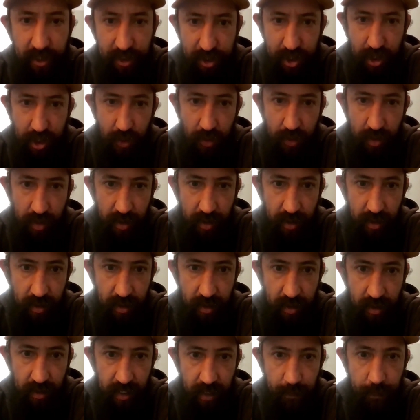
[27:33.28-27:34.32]
naked choke
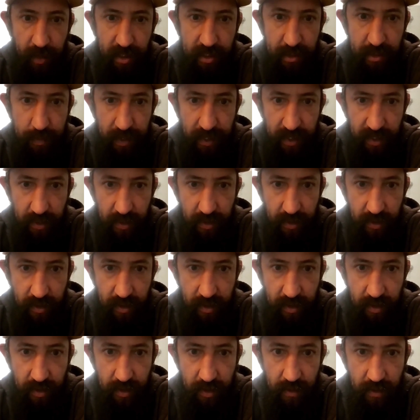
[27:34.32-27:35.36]
that he puts me in,
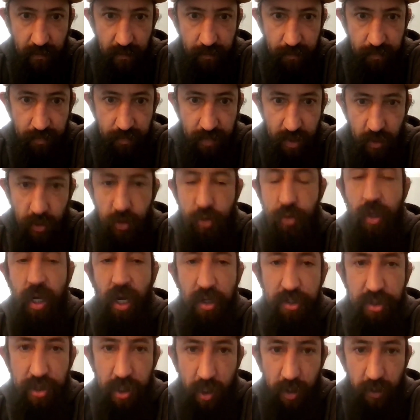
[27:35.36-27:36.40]
you,
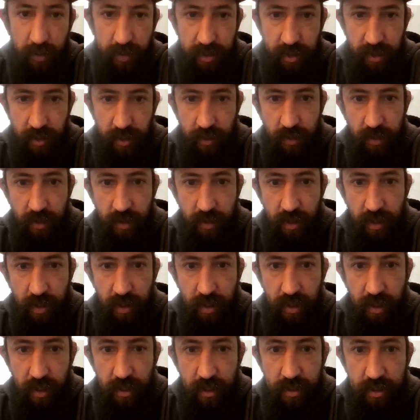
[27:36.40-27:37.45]
I'll show it to you.
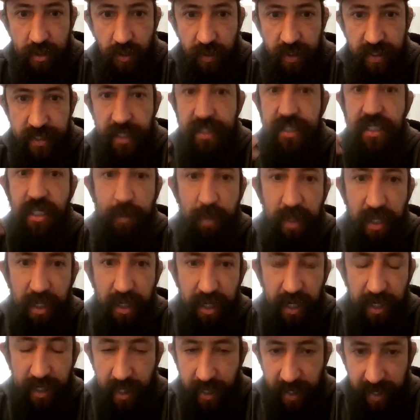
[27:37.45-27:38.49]
So he did to
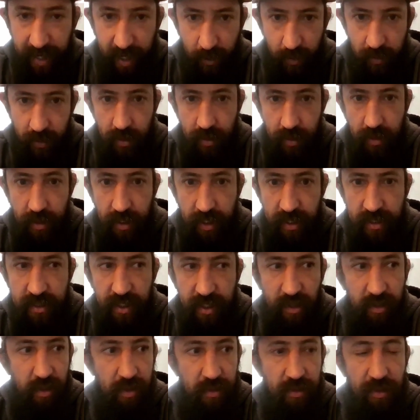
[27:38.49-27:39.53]
me, and I got out.
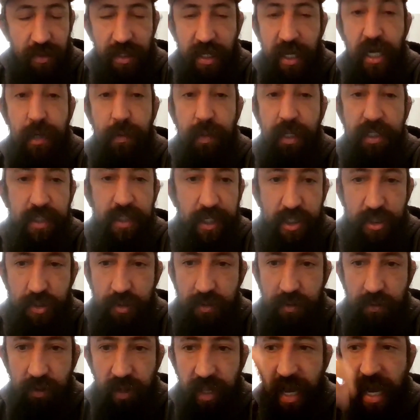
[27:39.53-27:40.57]
He's like, everybody's like